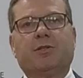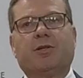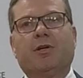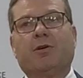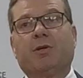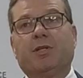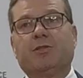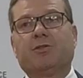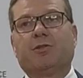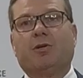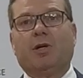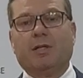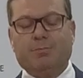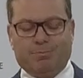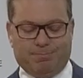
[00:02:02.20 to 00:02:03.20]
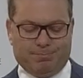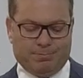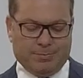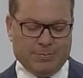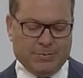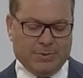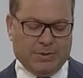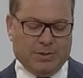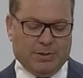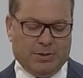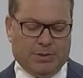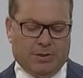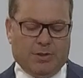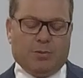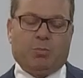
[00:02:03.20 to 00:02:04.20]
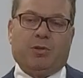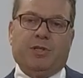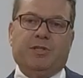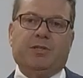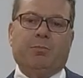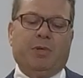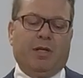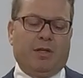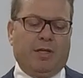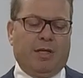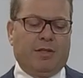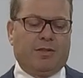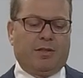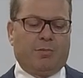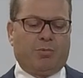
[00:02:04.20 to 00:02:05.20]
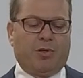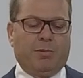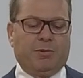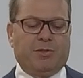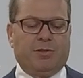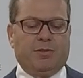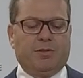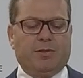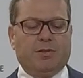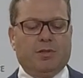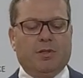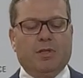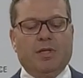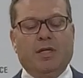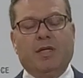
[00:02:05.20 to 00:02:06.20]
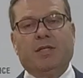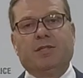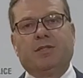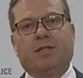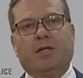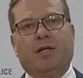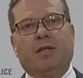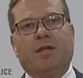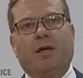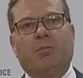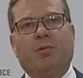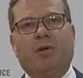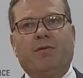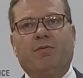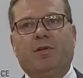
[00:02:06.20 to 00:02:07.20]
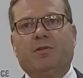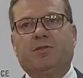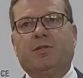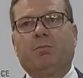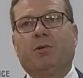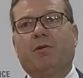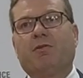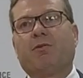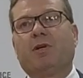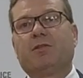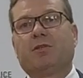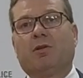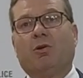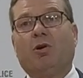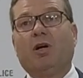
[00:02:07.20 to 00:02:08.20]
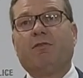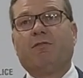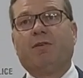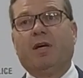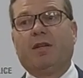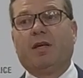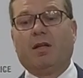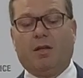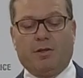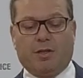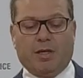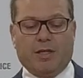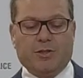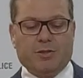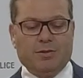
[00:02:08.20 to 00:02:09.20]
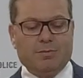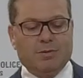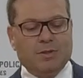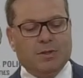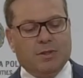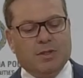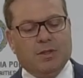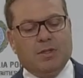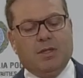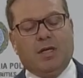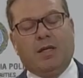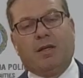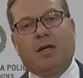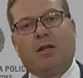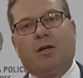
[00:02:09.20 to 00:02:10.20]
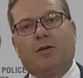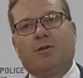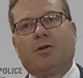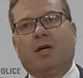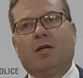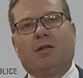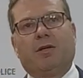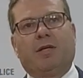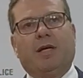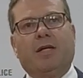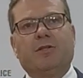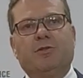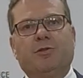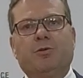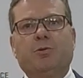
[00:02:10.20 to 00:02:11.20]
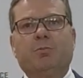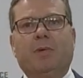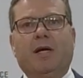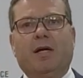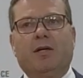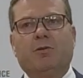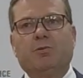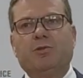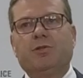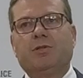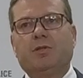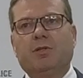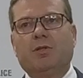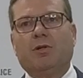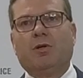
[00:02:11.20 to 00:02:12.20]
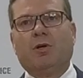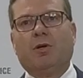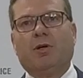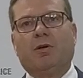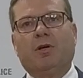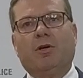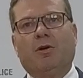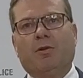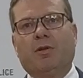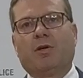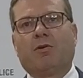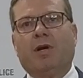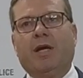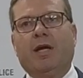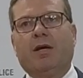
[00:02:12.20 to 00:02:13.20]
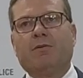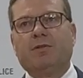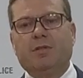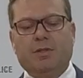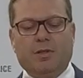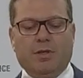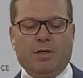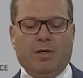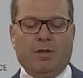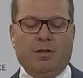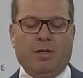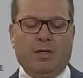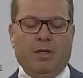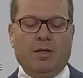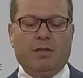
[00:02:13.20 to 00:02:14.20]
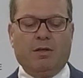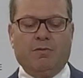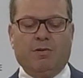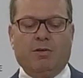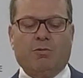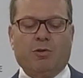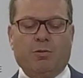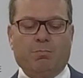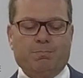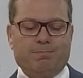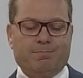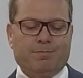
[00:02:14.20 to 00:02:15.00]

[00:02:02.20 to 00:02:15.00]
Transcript: occurring inside. Police immediately entered the premises as they believed that there was an imminent threat to life at that location, and they located two males on the ground in the living room.